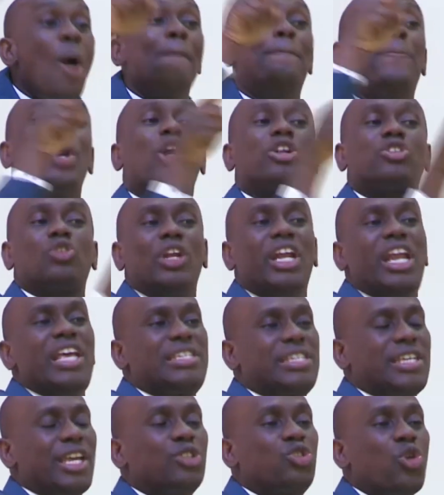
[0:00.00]
But
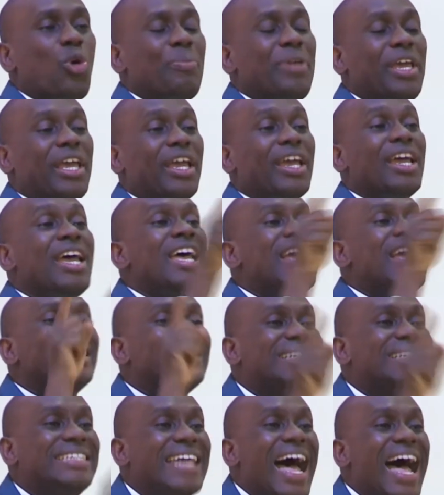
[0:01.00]
listen to me.
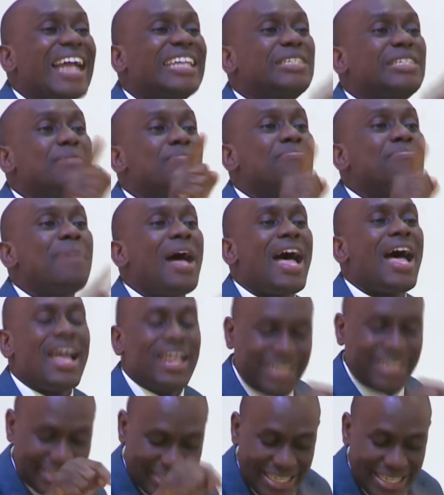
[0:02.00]
That
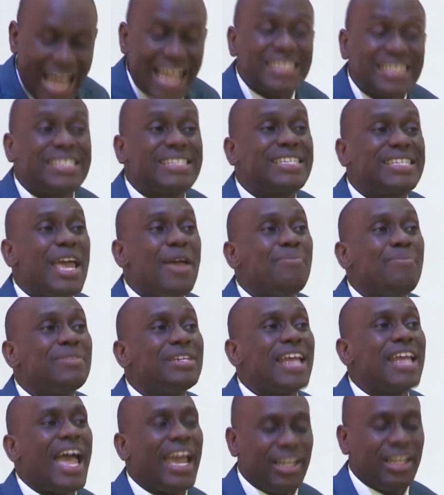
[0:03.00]
man, that same
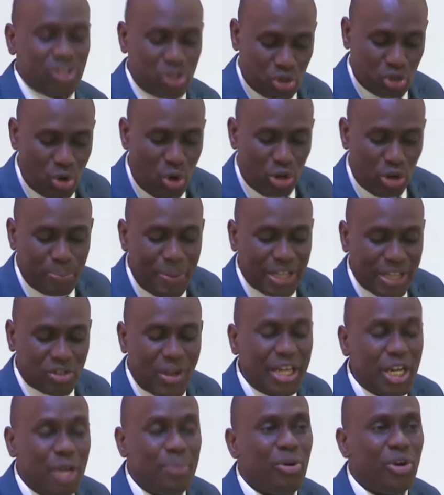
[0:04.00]
night, told Pastor
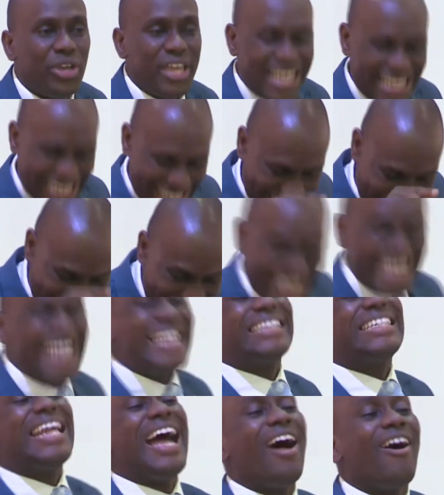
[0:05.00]
Adeboye,
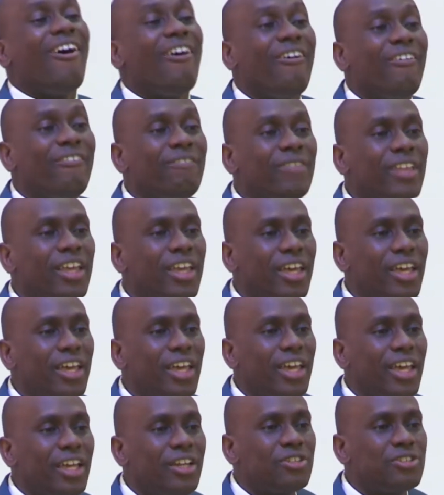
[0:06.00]
kneel down
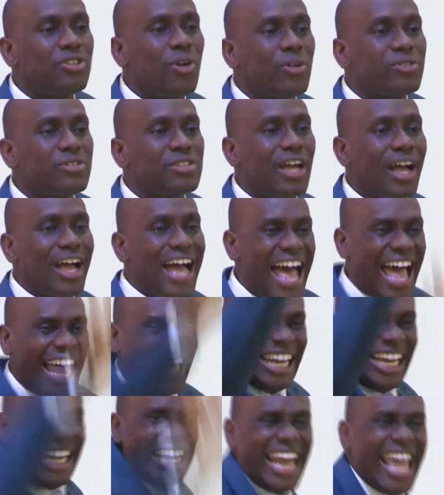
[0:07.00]
in Tulsa
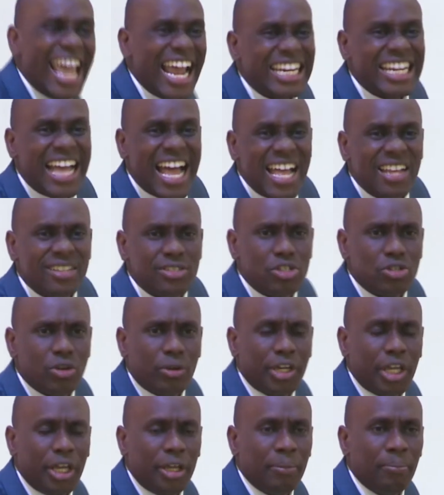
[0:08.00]
and laid hands
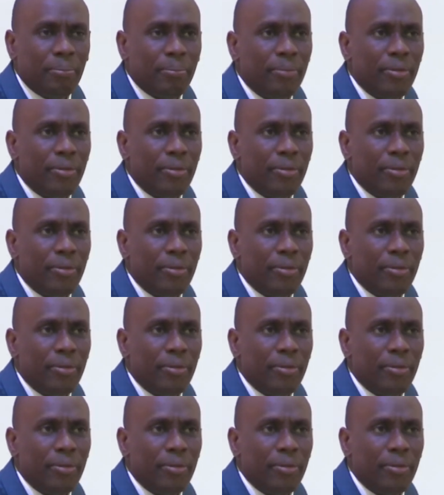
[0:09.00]
on him.